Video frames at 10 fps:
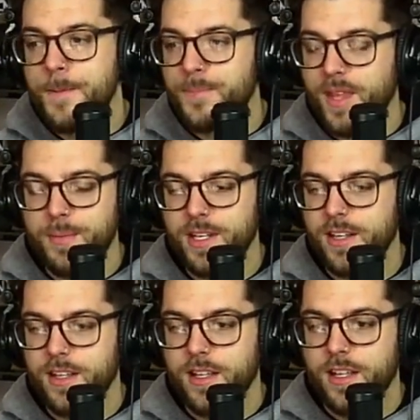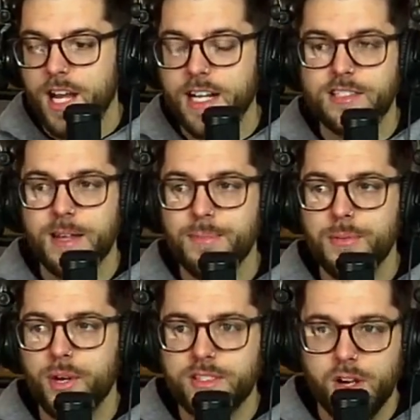I mean, out of 10
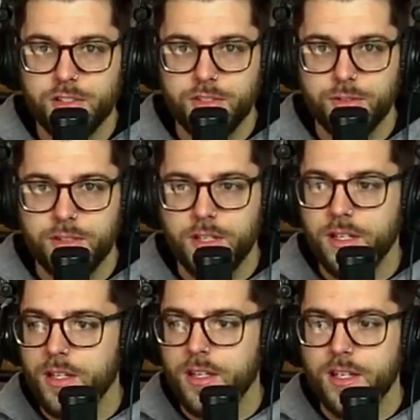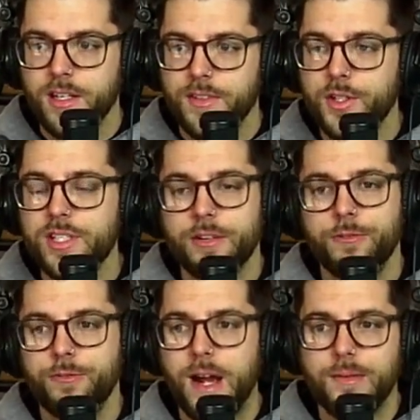people I talk to, there's like
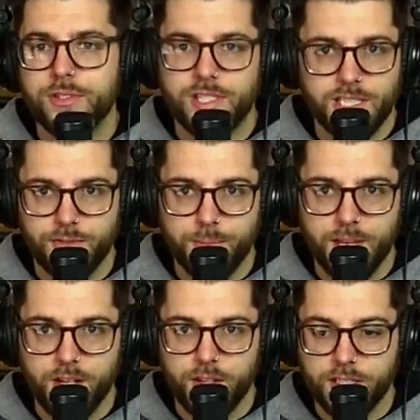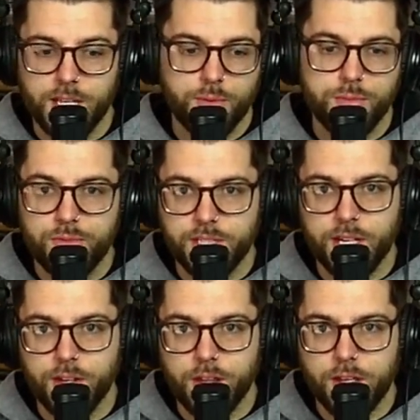5 or 6 of them that are like, yeah, we're moving to
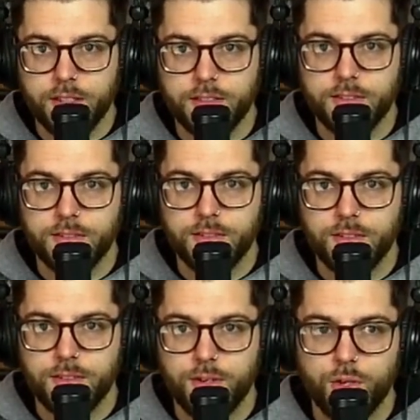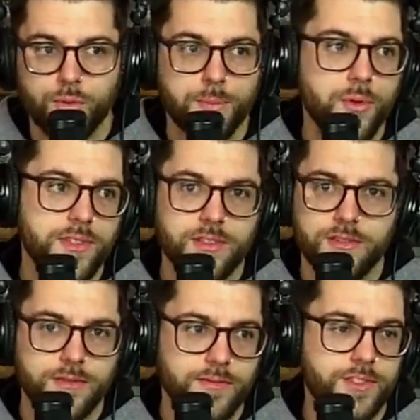Carolina, or we're moving
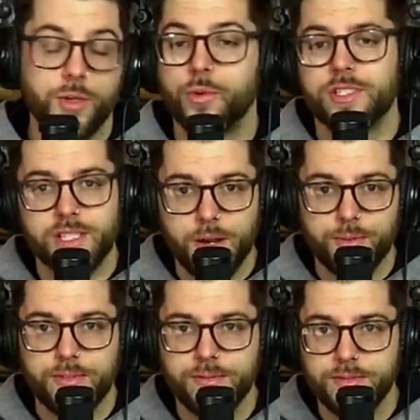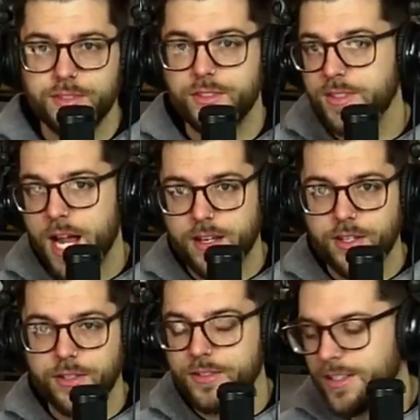somewhere south, not here.